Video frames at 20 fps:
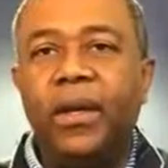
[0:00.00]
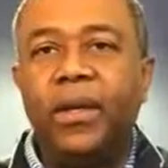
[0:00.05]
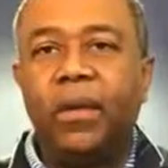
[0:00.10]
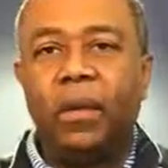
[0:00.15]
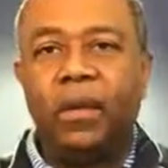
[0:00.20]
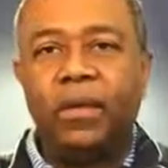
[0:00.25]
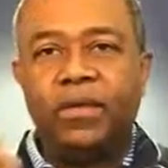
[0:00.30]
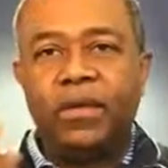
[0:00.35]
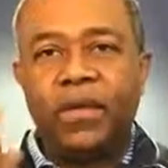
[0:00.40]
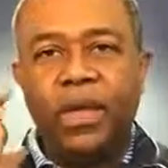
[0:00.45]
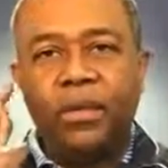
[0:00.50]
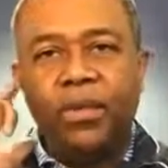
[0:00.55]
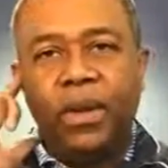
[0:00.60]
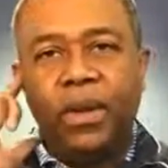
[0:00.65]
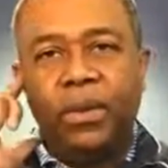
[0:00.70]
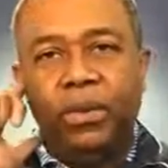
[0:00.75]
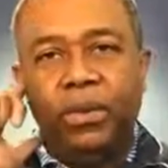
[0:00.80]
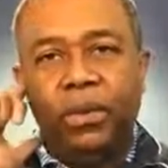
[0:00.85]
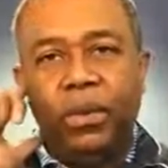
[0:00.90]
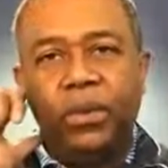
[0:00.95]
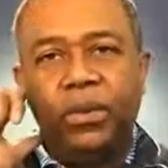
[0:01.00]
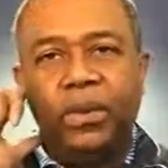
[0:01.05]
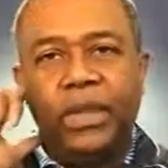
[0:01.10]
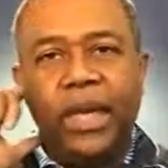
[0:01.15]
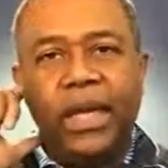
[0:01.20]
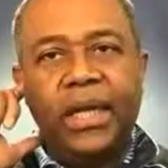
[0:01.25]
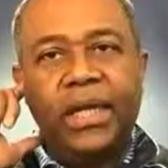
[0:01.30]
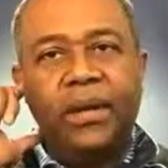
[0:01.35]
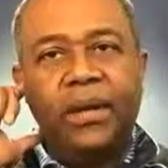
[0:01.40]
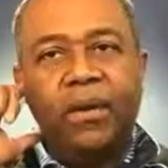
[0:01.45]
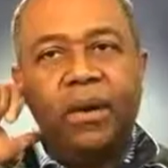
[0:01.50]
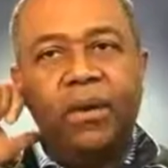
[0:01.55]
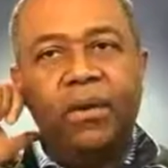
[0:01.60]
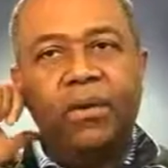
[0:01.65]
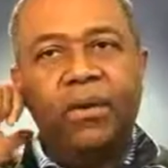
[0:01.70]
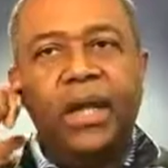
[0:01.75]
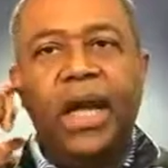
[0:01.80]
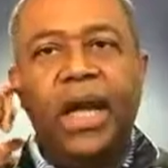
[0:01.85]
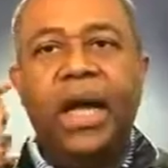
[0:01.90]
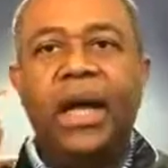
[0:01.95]
We've seen people who take their
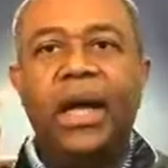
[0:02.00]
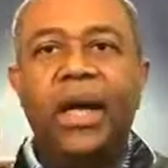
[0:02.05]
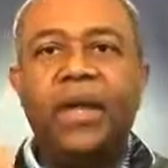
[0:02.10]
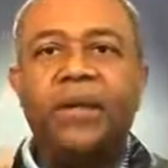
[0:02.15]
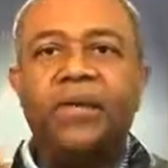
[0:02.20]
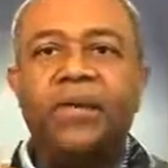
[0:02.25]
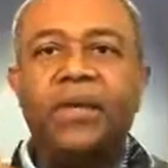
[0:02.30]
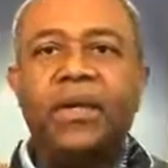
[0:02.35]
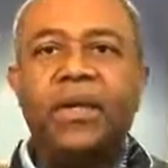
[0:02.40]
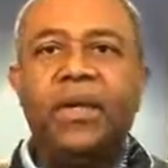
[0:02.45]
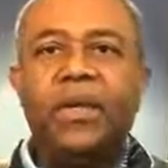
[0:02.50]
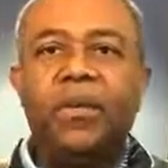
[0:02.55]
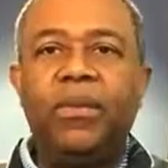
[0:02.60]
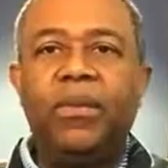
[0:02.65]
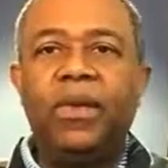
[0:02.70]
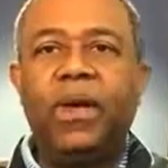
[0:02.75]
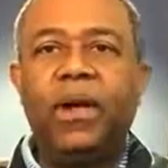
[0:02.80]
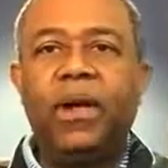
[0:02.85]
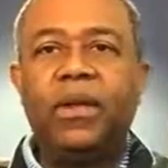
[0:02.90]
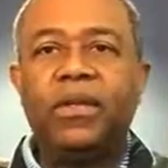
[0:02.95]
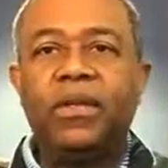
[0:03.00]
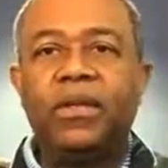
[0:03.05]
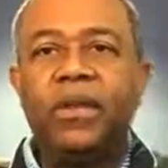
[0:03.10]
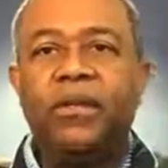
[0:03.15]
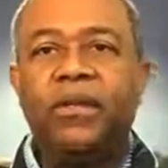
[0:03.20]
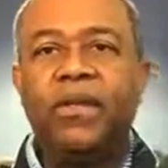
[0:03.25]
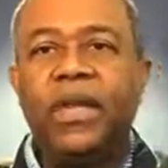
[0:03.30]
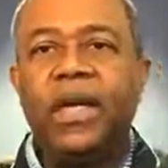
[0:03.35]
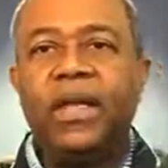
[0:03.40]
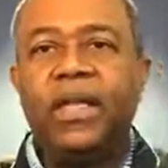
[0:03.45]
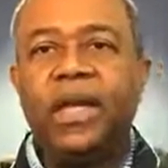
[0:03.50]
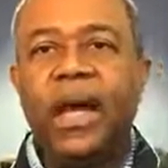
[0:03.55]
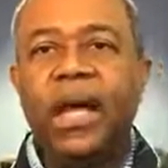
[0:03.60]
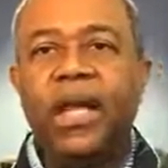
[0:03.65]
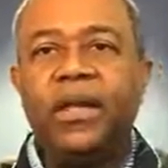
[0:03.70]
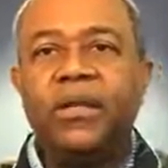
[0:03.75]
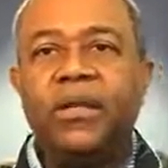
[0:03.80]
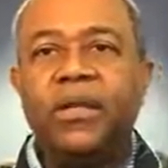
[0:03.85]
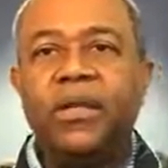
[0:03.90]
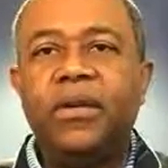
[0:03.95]
own lives because of
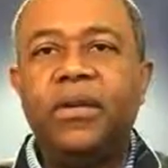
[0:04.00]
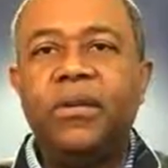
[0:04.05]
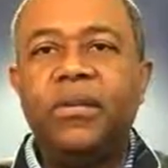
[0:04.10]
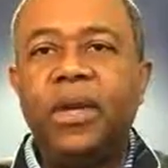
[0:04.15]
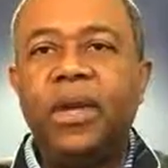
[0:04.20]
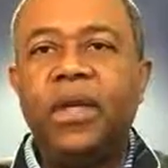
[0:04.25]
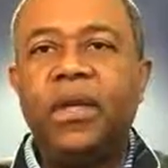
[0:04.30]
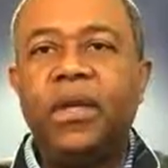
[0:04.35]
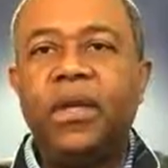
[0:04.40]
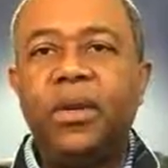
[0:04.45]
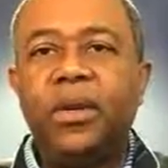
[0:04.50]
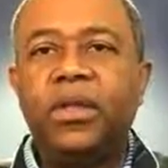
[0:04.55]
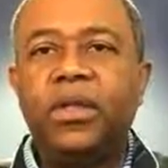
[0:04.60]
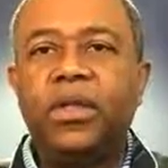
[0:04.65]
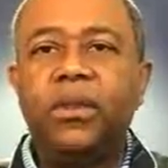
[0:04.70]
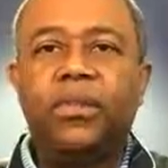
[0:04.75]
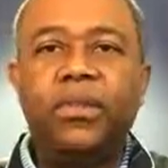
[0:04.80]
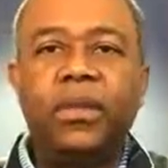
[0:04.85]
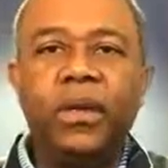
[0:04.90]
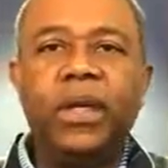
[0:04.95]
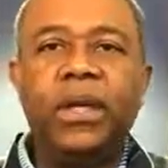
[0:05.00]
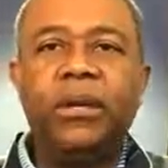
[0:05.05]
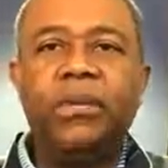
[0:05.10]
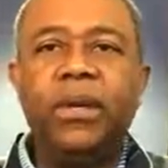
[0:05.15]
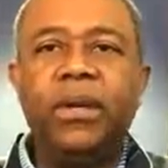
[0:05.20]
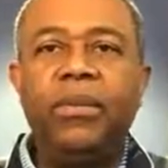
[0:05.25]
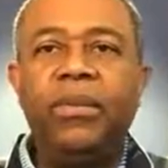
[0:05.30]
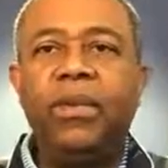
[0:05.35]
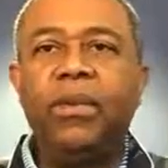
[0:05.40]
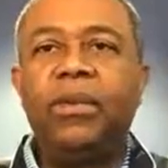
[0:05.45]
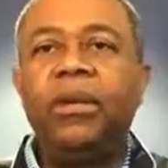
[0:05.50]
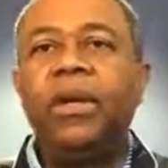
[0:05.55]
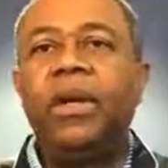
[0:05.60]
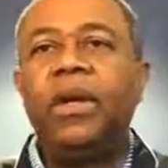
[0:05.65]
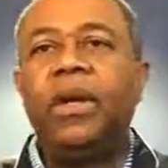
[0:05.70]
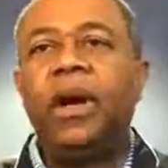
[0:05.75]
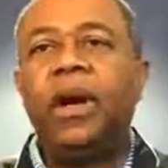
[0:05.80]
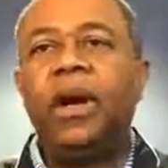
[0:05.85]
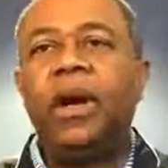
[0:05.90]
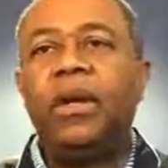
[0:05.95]
technology being used to bully people,
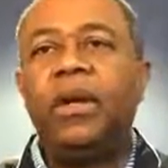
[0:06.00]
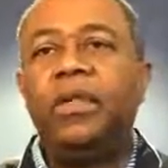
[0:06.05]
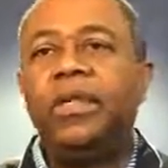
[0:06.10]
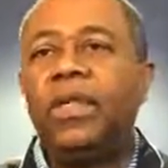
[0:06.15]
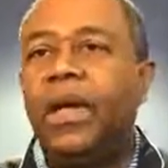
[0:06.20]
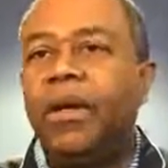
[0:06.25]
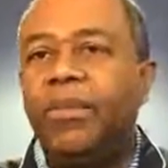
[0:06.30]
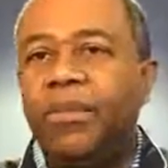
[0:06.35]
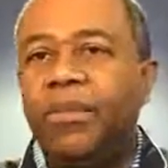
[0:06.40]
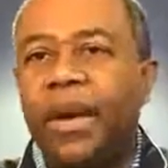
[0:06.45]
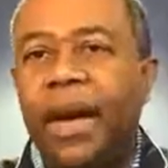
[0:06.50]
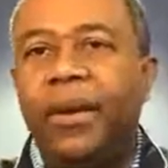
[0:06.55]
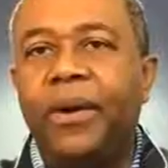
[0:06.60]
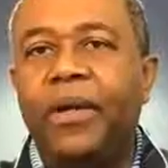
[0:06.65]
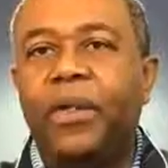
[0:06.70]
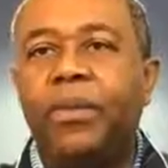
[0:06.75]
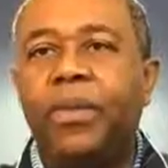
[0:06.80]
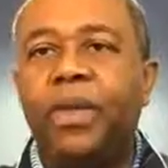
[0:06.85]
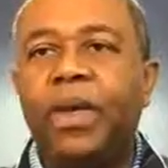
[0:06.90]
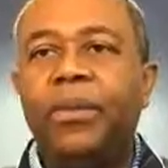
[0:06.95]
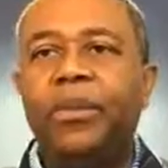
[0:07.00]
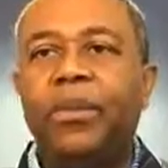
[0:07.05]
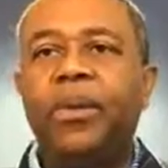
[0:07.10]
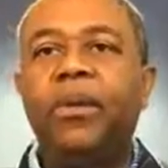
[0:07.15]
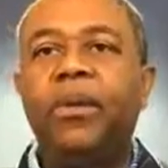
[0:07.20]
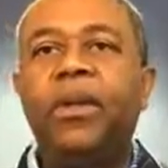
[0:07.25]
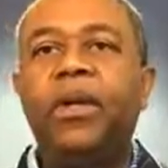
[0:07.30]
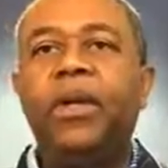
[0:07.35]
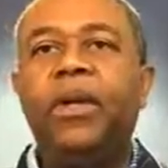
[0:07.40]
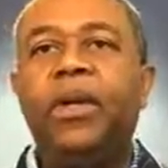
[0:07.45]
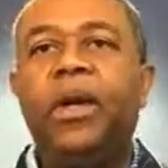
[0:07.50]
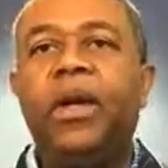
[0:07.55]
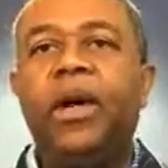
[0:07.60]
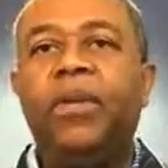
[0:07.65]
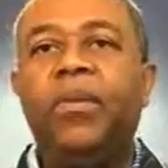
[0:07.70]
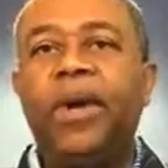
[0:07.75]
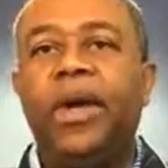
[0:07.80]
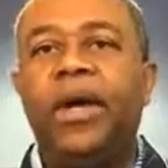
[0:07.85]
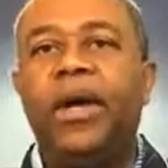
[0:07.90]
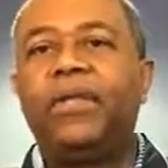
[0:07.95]
uh, to embarrass people, uh,
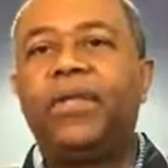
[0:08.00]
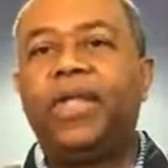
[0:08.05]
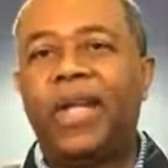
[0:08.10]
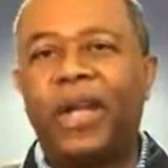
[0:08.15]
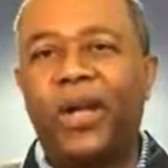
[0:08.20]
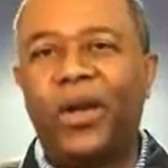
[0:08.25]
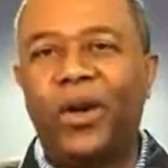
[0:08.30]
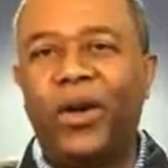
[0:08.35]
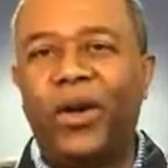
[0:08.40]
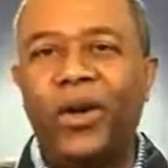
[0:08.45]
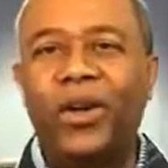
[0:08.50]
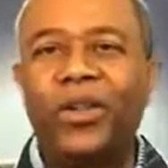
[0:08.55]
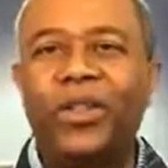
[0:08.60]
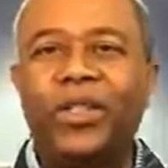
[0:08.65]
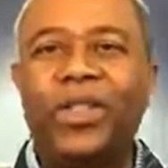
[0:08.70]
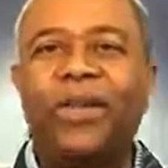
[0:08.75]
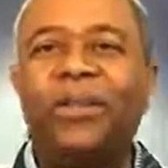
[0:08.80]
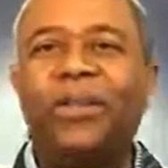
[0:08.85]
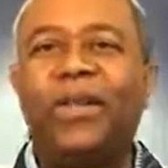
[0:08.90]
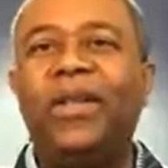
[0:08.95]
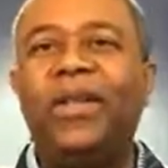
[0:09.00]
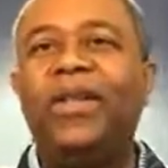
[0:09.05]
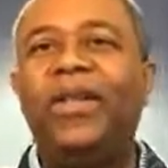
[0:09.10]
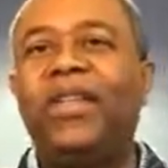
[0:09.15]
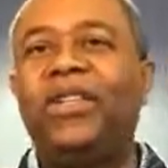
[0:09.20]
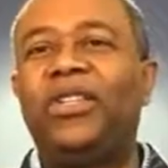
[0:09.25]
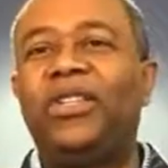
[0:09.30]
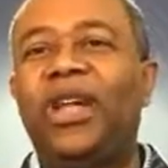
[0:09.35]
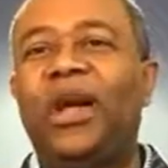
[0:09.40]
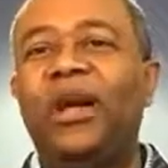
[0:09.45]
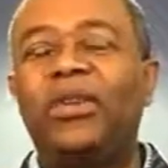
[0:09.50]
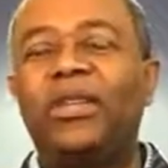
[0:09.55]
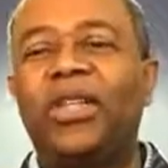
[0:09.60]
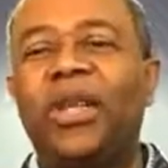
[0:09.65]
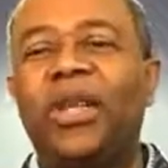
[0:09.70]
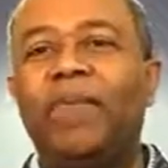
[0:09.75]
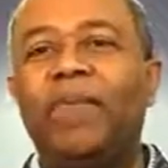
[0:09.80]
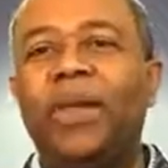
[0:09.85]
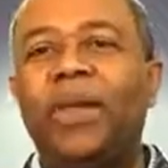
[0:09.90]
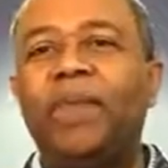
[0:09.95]
because they heard something, they saw
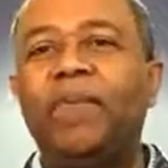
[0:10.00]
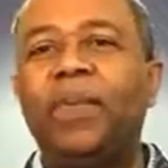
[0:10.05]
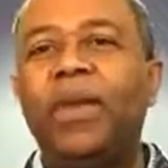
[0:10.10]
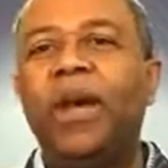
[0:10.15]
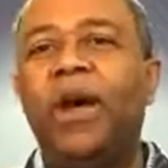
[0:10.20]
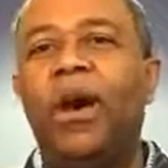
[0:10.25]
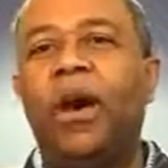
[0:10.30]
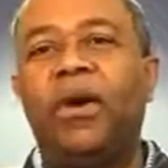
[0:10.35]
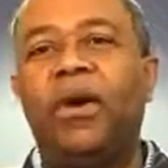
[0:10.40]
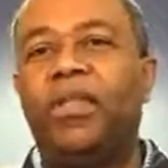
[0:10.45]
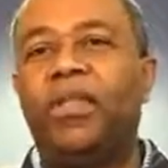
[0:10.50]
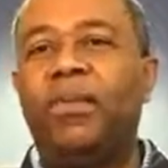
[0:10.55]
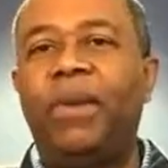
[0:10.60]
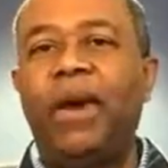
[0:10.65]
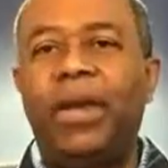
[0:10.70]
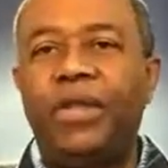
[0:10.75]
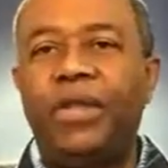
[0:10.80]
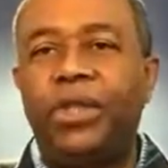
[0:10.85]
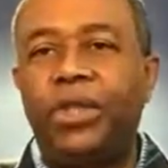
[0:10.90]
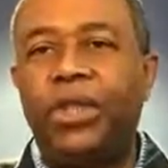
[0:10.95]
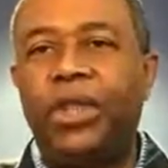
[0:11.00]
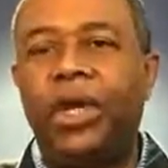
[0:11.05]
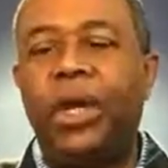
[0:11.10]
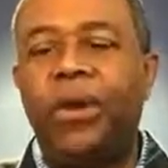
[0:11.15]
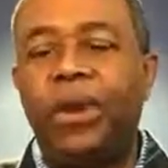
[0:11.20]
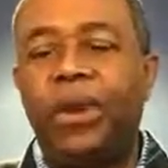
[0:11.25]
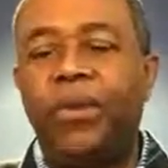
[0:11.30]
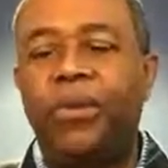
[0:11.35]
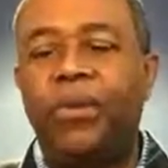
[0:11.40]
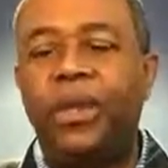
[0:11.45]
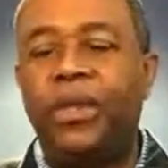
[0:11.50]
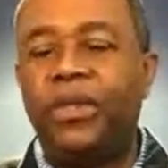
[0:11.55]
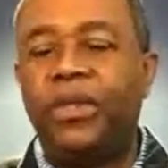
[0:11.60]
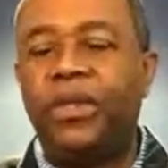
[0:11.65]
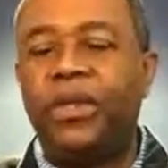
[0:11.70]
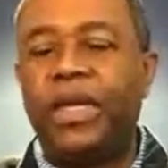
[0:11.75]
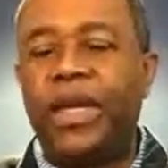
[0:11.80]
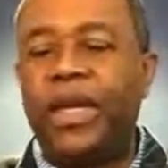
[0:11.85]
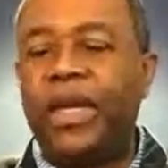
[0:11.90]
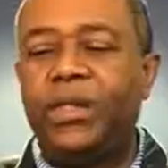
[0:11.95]
something, or somebody shared a picture
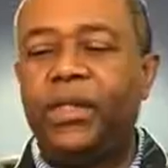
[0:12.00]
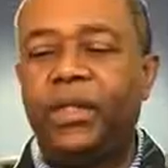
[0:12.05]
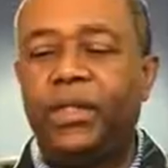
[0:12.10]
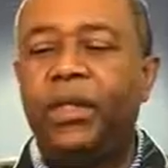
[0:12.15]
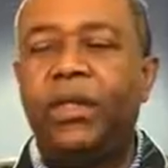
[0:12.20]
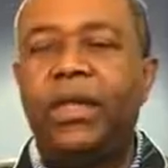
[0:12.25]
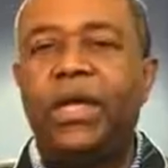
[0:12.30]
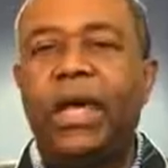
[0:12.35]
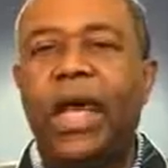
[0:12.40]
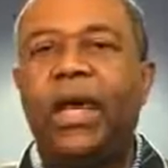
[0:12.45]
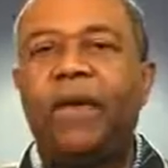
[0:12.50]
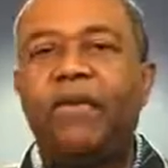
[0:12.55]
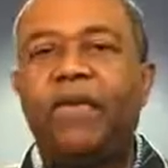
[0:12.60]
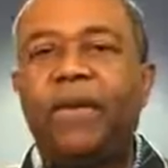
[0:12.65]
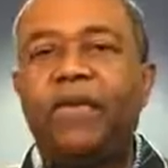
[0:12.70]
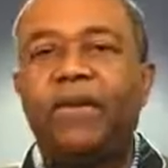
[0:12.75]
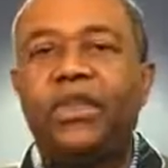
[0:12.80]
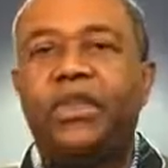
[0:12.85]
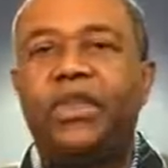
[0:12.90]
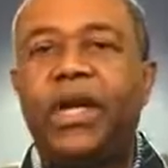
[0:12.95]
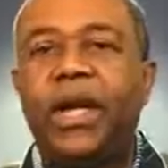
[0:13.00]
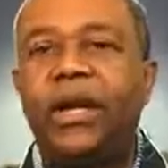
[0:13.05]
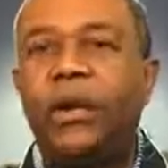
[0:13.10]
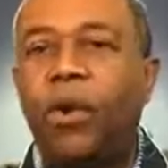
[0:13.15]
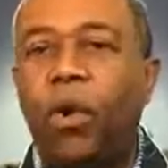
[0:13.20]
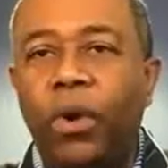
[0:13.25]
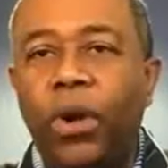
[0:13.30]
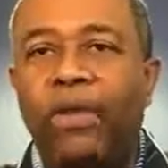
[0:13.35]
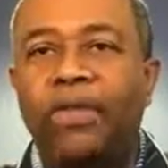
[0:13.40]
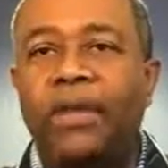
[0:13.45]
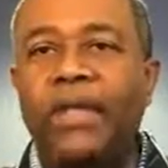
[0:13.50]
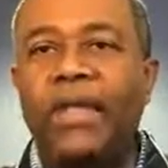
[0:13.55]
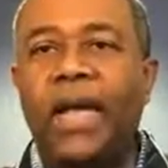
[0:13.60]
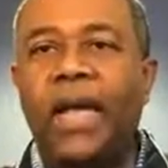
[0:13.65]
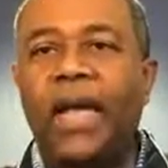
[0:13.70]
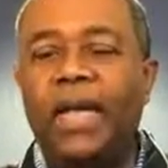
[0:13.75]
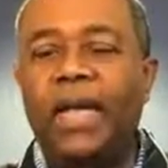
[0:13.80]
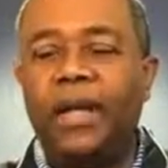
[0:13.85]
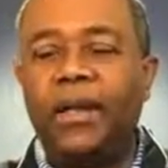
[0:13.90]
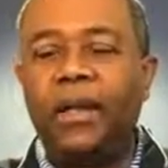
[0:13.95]
that they should not have ever shared or even
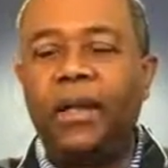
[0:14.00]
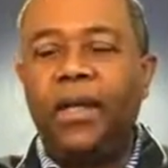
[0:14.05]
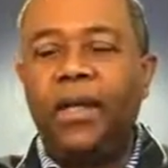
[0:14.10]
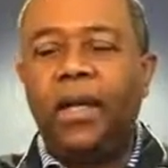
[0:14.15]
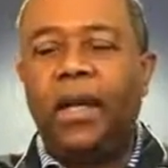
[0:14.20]
taken.